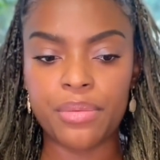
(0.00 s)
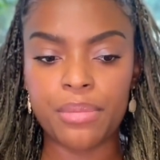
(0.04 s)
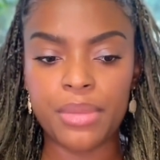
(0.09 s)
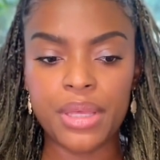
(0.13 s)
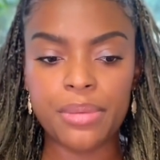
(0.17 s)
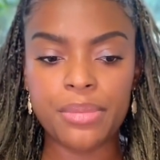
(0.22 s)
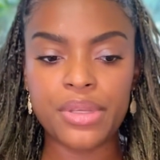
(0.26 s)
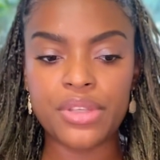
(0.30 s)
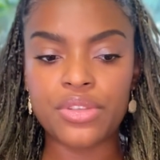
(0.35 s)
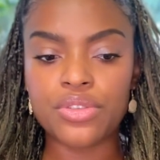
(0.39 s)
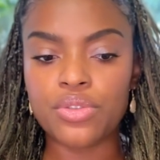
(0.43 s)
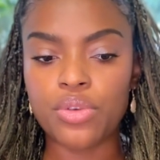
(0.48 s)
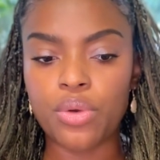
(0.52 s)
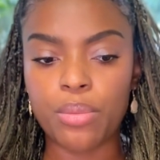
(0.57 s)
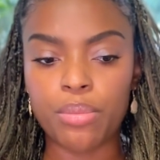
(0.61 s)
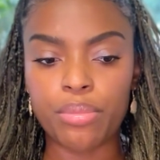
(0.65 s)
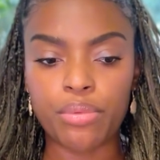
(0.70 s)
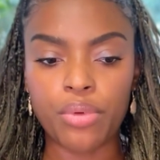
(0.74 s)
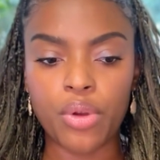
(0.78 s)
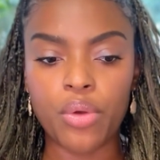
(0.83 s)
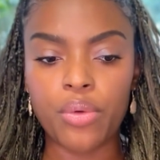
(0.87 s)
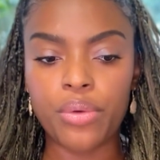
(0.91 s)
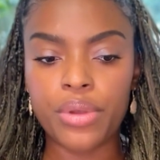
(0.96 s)
You may be so
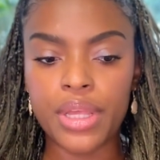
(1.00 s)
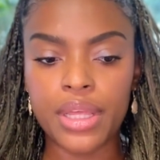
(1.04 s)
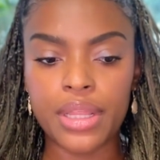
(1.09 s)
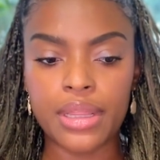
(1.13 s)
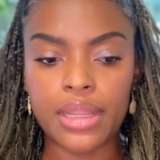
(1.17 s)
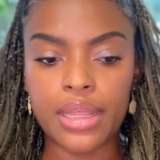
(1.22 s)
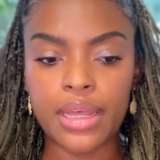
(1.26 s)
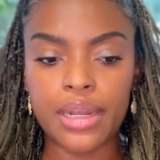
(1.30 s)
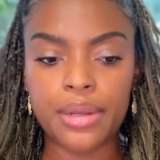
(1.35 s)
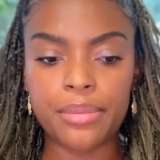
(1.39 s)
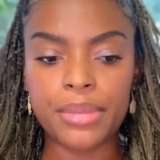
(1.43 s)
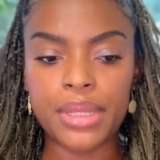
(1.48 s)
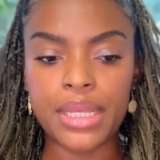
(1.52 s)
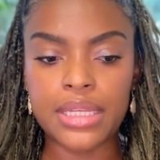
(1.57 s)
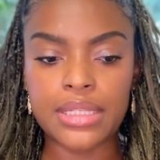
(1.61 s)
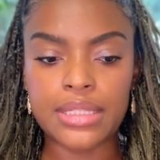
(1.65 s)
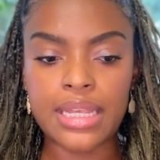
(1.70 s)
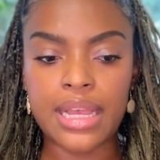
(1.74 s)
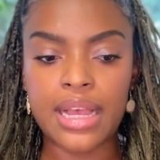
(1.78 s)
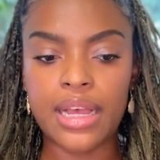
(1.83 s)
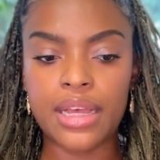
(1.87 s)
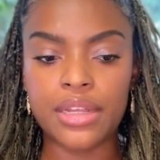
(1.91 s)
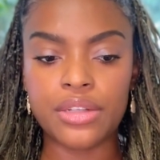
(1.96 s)
broken, the enemy
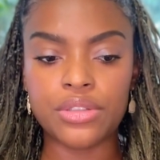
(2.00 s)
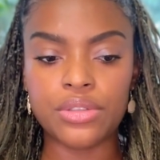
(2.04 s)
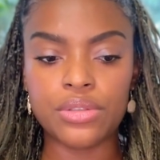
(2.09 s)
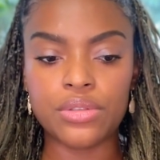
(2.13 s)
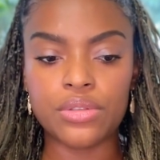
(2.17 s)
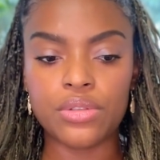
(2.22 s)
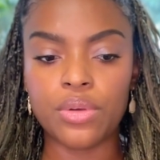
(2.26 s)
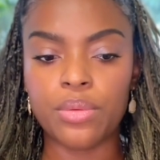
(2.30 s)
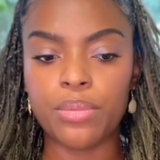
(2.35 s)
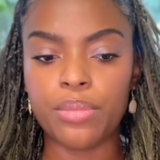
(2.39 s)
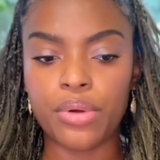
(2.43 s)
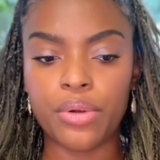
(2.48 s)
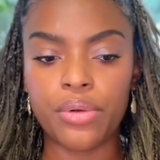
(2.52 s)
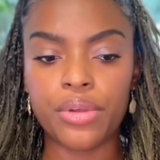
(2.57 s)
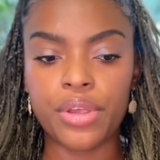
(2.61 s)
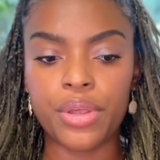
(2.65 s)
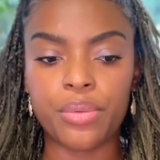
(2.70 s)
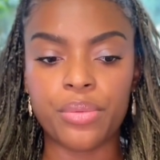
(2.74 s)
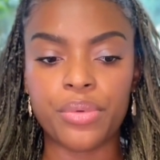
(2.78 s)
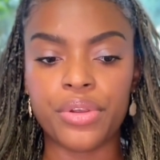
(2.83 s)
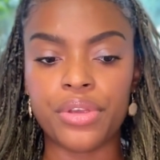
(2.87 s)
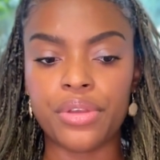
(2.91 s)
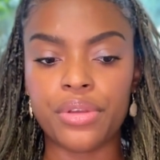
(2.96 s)
has had you so
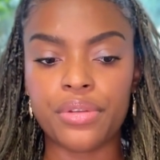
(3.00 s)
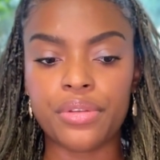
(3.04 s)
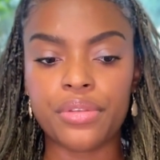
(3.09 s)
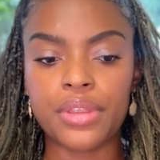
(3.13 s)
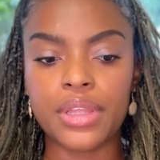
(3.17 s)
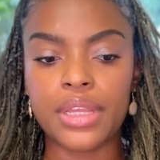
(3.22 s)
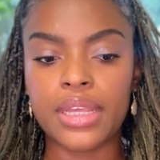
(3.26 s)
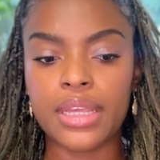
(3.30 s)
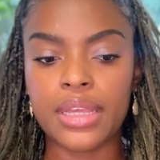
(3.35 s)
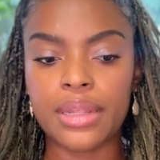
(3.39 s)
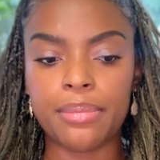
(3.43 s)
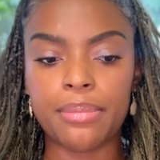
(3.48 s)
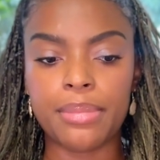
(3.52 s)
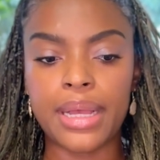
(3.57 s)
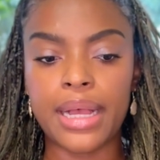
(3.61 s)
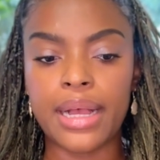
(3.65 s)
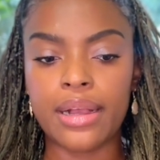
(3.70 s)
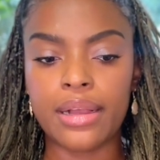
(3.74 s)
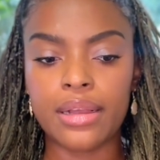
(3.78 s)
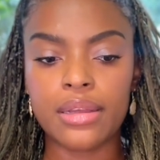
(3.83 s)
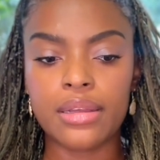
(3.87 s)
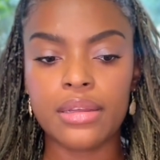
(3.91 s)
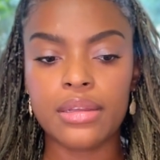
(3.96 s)
broken where you're thinking
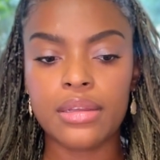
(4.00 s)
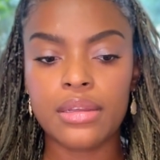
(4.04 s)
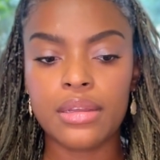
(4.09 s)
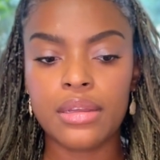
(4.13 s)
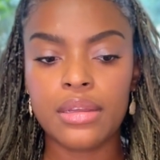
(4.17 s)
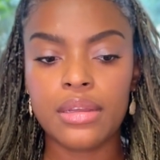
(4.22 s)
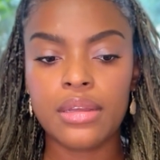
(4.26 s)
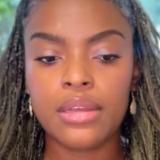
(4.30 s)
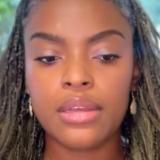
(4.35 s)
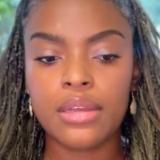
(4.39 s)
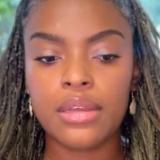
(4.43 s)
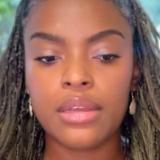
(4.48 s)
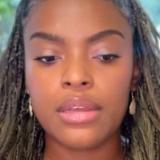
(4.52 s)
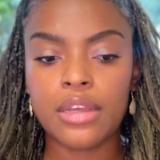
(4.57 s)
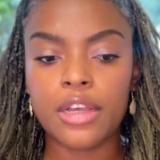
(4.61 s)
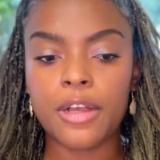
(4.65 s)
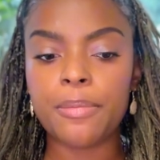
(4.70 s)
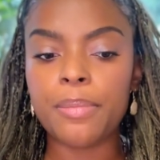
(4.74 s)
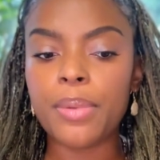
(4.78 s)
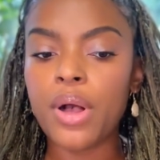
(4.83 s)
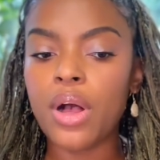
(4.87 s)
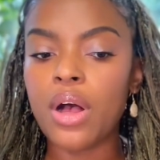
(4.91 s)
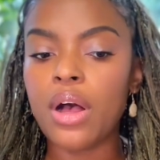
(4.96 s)
back
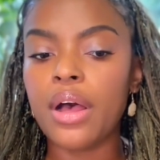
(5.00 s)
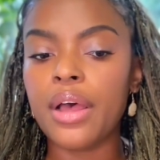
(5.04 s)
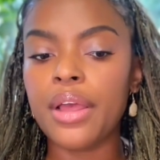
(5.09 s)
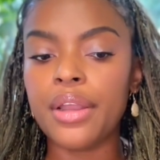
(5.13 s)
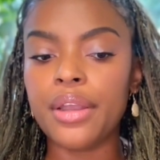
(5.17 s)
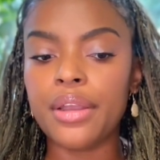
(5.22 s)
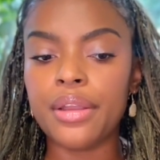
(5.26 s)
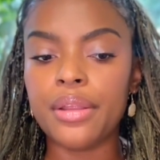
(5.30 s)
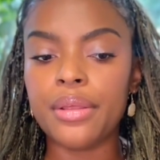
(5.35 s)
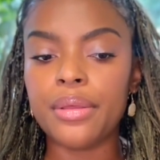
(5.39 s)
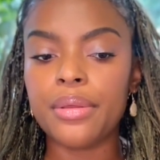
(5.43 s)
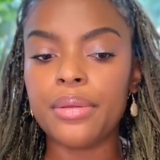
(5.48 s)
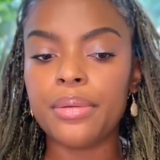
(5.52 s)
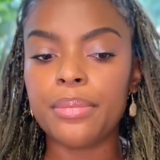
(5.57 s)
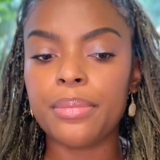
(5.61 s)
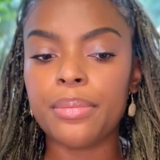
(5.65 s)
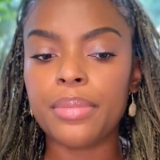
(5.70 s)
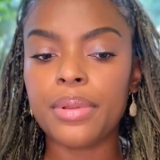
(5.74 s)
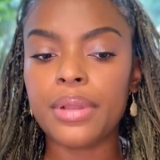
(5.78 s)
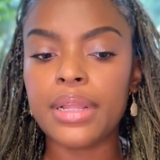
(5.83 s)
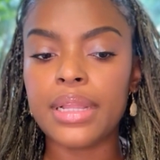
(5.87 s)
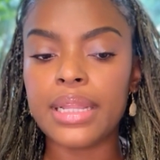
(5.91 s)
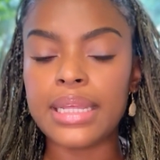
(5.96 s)
upon
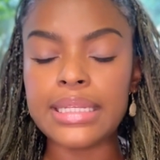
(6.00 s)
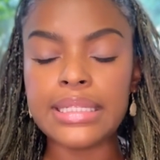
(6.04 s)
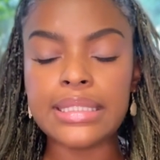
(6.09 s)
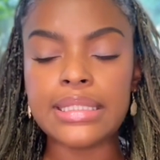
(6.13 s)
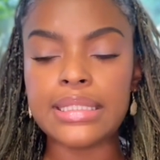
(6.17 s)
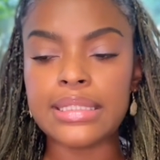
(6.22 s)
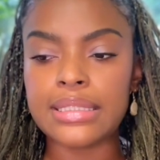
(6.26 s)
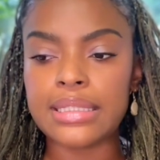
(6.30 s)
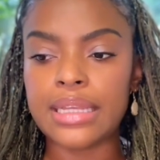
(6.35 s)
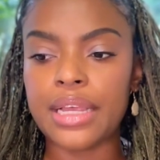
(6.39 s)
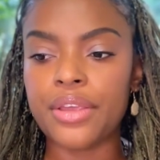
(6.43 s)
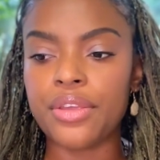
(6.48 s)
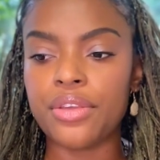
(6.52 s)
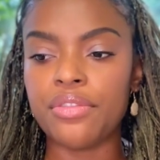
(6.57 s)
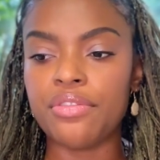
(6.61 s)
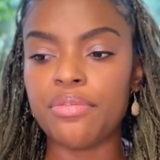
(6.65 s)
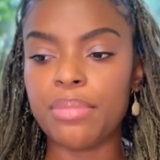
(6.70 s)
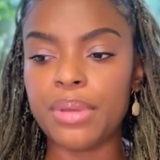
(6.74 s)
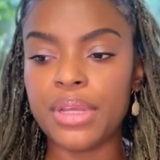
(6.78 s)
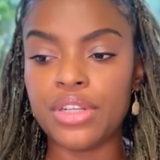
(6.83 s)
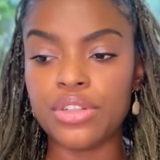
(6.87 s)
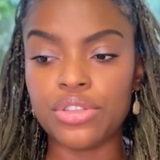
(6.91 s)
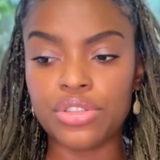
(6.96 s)
places that
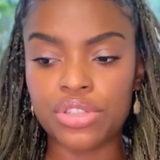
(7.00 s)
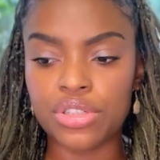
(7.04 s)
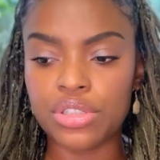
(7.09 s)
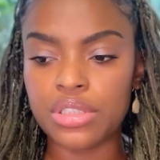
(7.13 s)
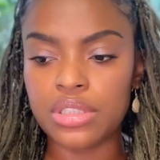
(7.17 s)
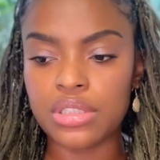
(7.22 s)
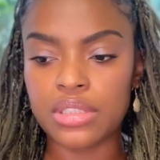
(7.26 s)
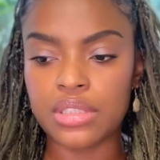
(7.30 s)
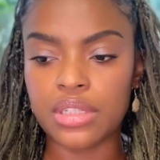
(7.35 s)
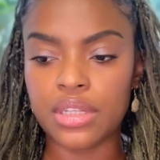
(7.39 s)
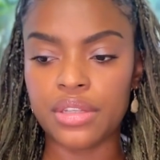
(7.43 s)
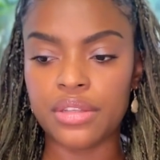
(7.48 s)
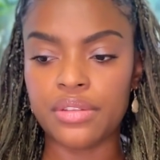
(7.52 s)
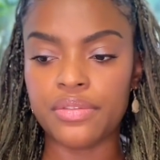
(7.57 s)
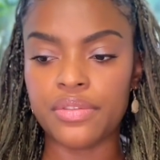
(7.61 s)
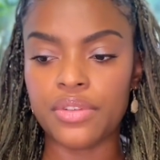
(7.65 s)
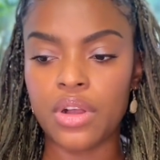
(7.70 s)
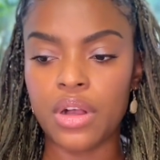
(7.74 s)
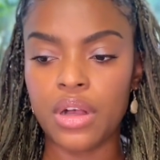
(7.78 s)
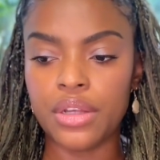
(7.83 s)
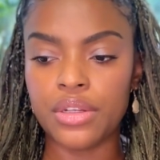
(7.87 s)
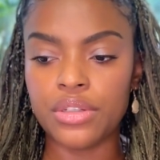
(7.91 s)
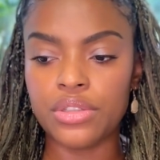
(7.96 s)
you've been, churches that
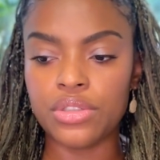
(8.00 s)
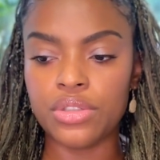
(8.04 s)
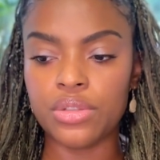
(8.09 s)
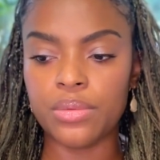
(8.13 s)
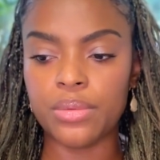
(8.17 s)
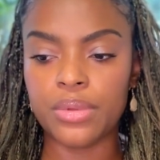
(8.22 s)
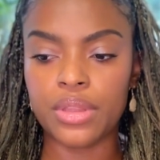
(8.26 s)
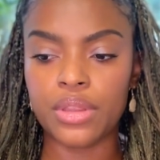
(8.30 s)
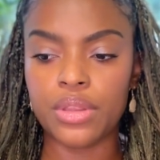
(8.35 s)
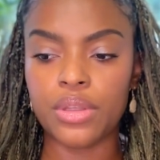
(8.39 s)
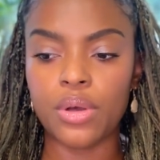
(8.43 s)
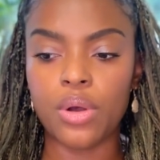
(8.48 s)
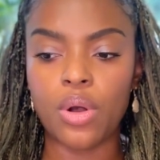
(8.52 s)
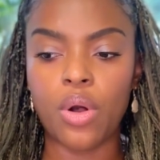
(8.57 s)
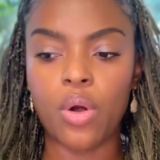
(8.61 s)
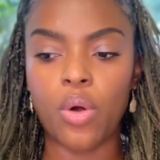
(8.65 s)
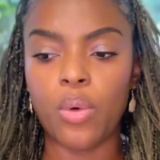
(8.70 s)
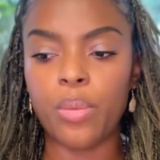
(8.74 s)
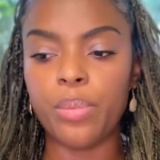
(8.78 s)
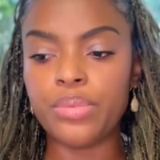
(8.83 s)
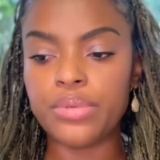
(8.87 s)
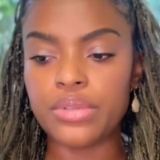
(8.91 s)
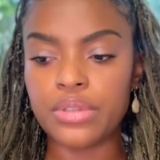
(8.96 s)
you've gone to with the
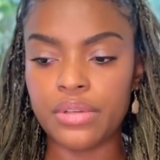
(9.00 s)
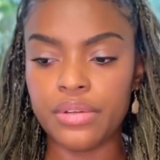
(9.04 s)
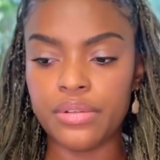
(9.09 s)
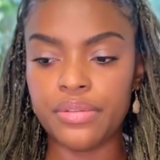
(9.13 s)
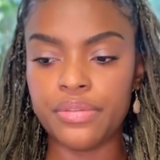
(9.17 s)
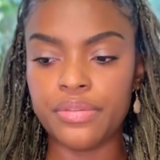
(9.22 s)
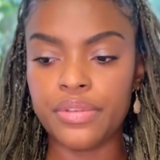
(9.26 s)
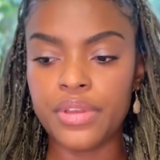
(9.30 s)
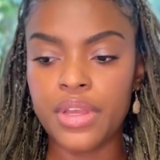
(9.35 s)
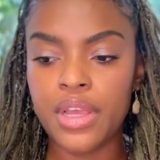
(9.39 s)
hopes of